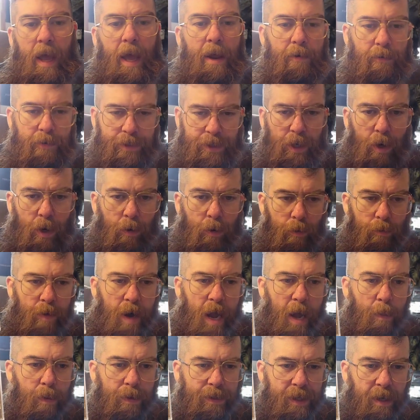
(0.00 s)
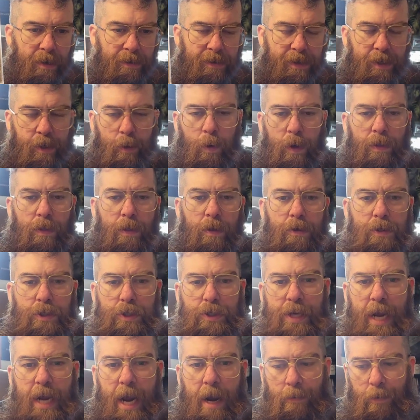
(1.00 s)
And so Rob was also in those
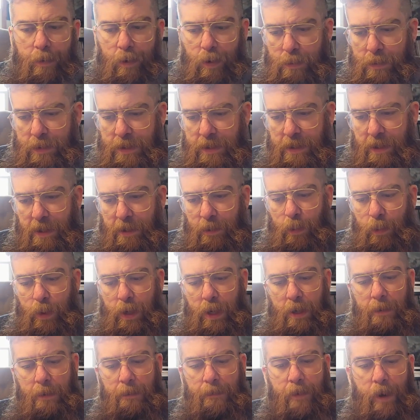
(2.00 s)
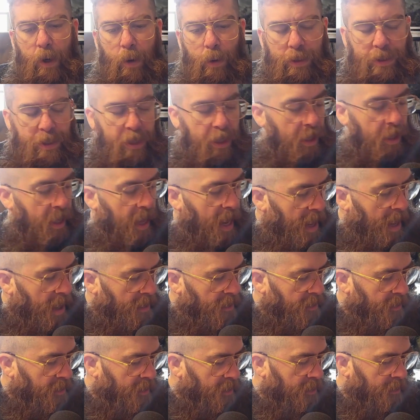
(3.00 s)
chat rooms that we frequented
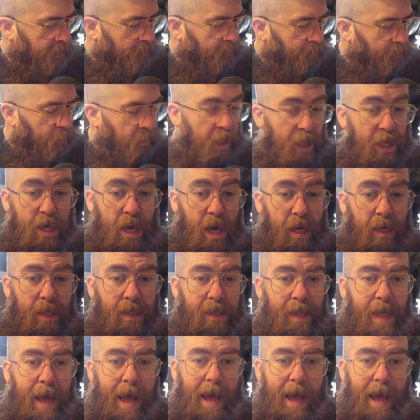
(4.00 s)
as young